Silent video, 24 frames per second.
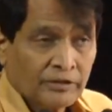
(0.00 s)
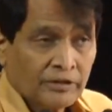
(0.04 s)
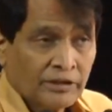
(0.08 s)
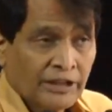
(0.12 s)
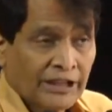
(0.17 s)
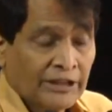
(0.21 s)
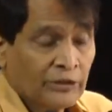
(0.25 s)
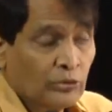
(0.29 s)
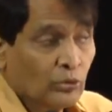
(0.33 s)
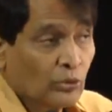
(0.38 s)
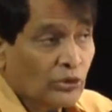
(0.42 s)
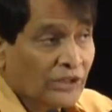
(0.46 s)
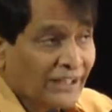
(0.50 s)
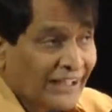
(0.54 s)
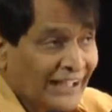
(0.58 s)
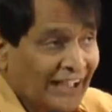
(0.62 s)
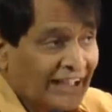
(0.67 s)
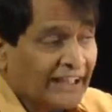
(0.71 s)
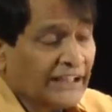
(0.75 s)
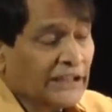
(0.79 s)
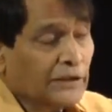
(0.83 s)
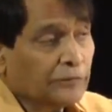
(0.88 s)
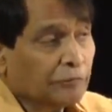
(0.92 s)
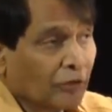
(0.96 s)
and to
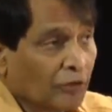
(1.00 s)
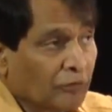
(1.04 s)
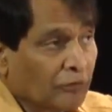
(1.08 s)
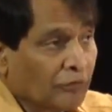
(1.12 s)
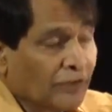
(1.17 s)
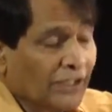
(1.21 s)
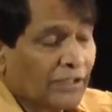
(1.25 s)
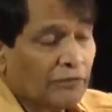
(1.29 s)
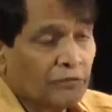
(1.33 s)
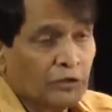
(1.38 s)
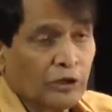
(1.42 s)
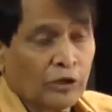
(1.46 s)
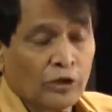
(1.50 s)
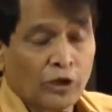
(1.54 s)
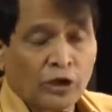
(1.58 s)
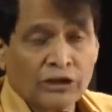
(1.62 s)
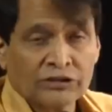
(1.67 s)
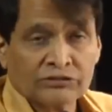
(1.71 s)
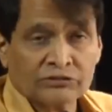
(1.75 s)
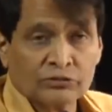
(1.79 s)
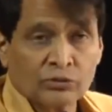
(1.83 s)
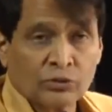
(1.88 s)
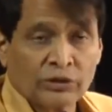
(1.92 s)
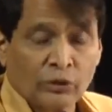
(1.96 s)
regain it from where we are
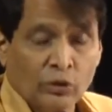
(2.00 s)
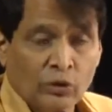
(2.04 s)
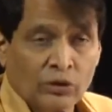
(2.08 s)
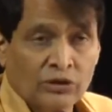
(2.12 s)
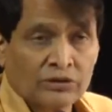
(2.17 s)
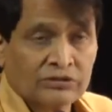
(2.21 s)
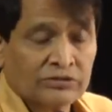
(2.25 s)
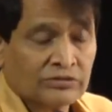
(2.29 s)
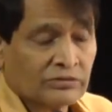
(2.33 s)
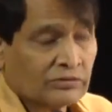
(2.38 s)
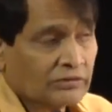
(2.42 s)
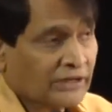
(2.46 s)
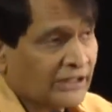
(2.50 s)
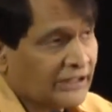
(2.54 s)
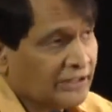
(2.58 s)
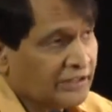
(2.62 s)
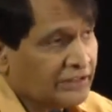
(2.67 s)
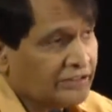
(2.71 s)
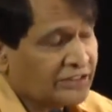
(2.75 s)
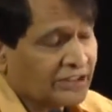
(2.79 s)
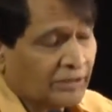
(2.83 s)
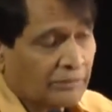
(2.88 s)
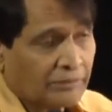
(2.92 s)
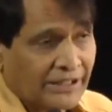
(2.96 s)
lost to roads and in
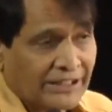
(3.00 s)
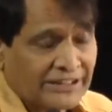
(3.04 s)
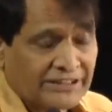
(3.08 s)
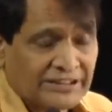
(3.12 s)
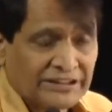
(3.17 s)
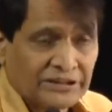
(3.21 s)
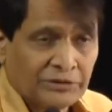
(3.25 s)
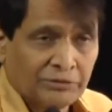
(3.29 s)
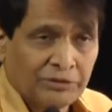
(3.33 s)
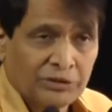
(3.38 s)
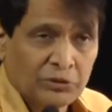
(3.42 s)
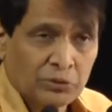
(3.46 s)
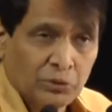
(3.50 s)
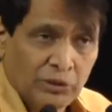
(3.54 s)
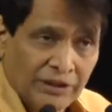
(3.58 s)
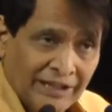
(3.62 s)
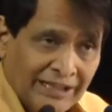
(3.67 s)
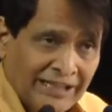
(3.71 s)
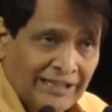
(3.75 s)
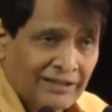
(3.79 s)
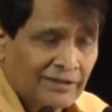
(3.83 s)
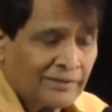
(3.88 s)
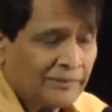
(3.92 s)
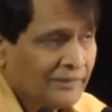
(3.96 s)
some cases even to
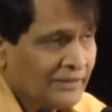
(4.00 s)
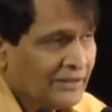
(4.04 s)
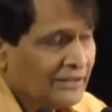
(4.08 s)
air,